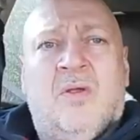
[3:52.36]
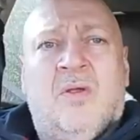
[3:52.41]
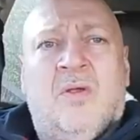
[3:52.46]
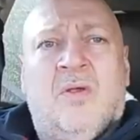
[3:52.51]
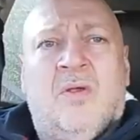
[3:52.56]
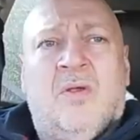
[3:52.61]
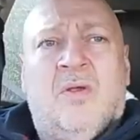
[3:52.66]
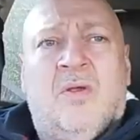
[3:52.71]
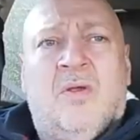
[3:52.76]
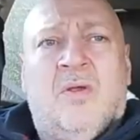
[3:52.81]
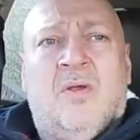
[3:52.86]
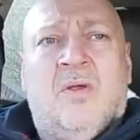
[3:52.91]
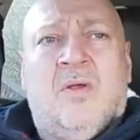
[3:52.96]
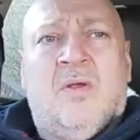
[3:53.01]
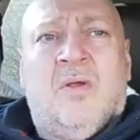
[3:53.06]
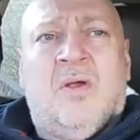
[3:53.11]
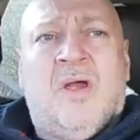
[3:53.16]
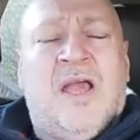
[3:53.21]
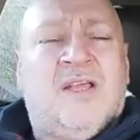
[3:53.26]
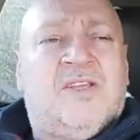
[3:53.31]

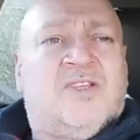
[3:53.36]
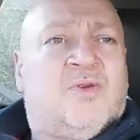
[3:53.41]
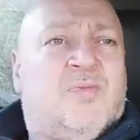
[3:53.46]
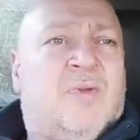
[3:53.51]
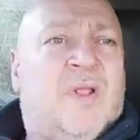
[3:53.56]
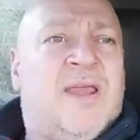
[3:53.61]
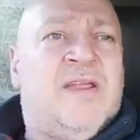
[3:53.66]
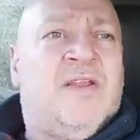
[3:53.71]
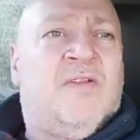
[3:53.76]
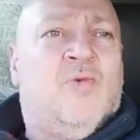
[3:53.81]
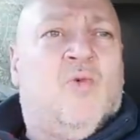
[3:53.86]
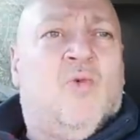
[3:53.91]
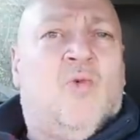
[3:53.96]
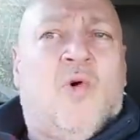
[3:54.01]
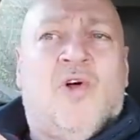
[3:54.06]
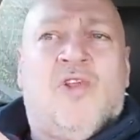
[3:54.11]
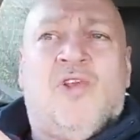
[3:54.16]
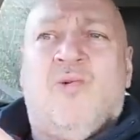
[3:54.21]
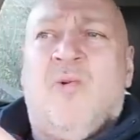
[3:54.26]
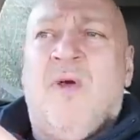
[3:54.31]
Explain
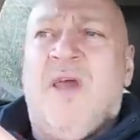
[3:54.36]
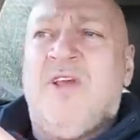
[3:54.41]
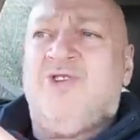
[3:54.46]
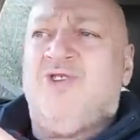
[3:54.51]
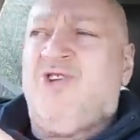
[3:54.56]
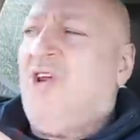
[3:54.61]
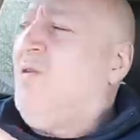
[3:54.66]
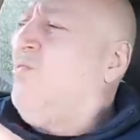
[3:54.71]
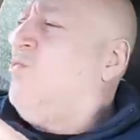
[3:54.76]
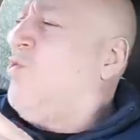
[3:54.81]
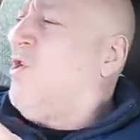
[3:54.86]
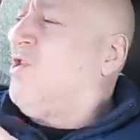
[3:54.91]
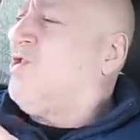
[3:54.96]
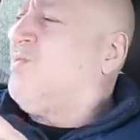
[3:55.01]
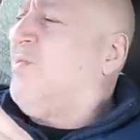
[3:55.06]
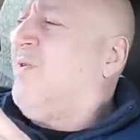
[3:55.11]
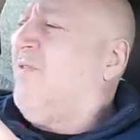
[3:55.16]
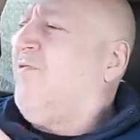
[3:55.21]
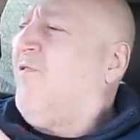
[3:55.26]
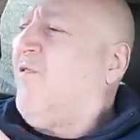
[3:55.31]
what the regime
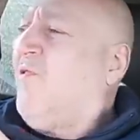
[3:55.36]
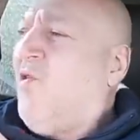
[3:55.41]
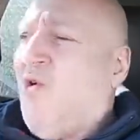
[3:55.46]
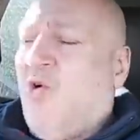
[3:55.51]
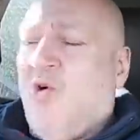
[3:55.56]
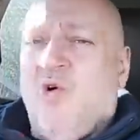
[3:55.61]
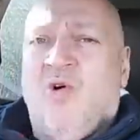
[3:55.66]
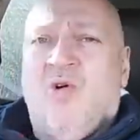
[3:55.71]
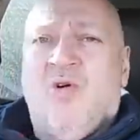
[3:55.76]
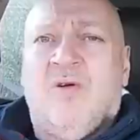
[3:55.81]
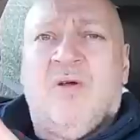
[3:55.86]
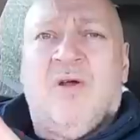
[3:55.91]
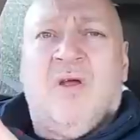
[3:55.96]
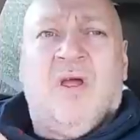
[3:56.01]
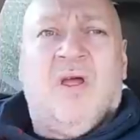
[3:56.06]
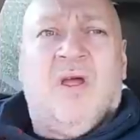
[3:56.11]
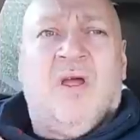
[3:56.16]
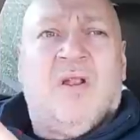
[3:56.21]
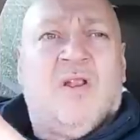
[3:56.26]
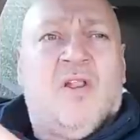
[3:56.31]
was before
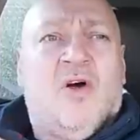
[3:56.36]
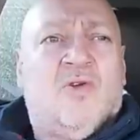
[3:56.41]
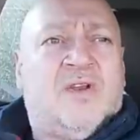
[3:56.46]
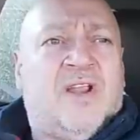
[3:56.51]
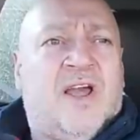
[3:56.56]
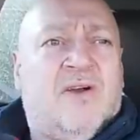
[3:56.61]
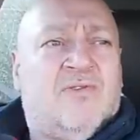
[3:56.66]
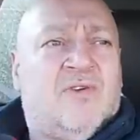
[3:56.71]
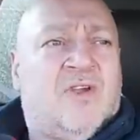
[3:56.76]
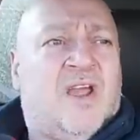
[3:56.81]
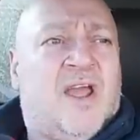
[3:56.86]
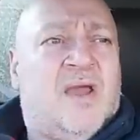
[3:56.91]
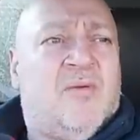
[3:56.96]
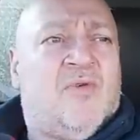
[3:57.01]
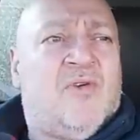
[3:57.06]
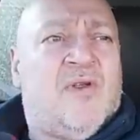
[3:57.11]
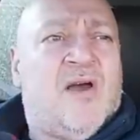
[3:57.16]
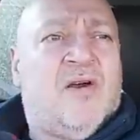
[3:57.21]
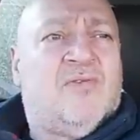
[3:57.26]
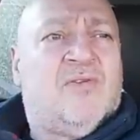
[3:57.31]
lockdown came around.